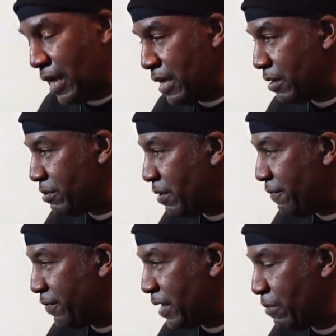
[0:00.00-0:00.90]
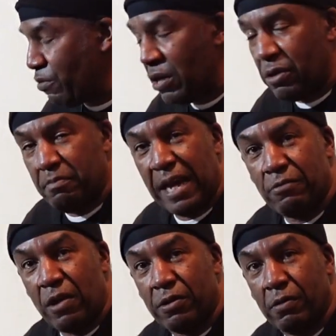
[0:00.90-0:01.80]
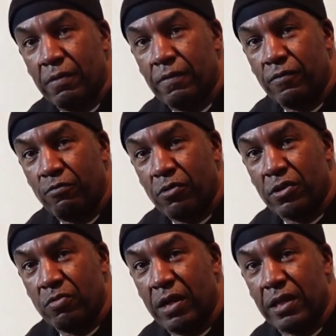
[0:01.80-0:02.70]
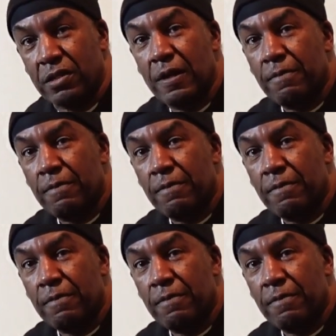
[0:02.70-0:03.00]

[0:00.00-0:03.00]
I forgot Mad Ronald from the 20s.